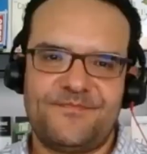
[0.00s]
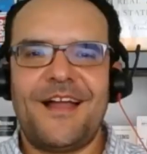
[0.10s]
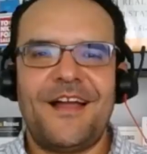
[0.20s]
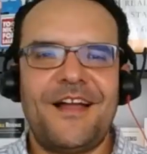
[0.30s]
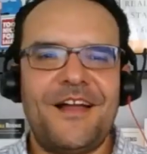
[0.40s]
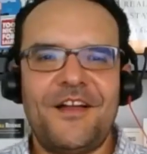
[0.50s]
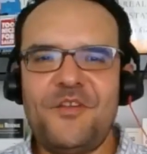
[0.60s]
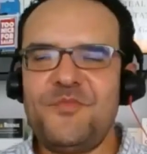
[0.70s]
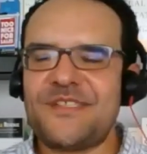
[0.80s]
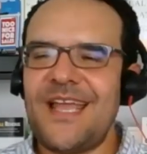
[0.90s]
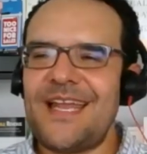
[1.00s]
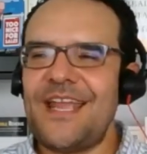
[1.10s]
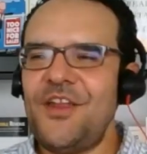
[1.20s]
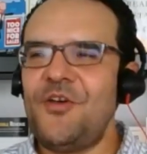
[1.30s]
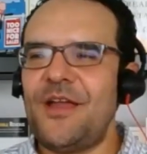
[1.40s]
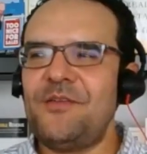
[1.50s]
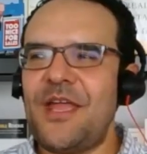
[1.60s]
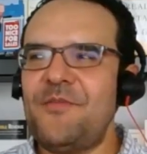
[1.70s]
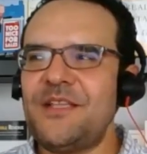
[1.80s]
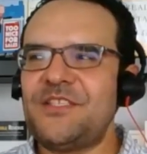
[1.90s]
100%. And you know,
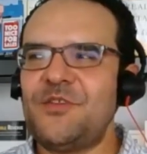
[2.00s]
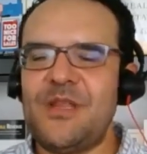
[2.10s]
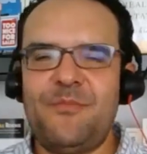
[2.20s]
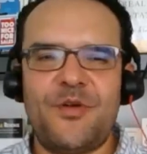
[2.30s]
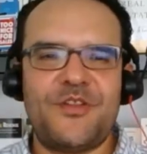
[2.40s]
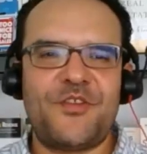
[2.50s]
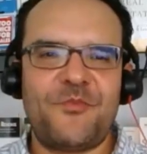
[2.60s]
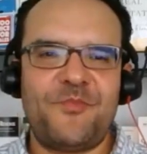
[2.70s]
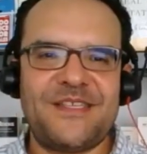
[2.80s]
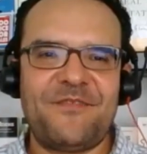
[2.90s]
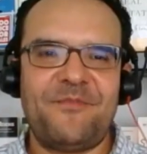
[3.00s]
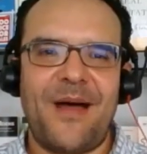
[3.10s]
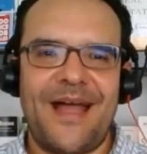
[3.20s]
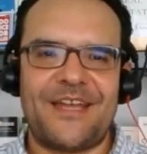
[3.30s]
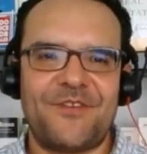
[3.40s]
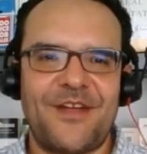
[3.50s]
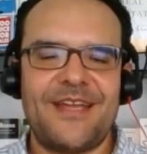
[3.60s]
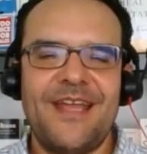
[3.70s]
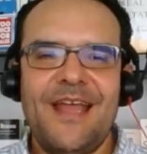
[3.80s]
you mentioned a really important term, peace of mind, right?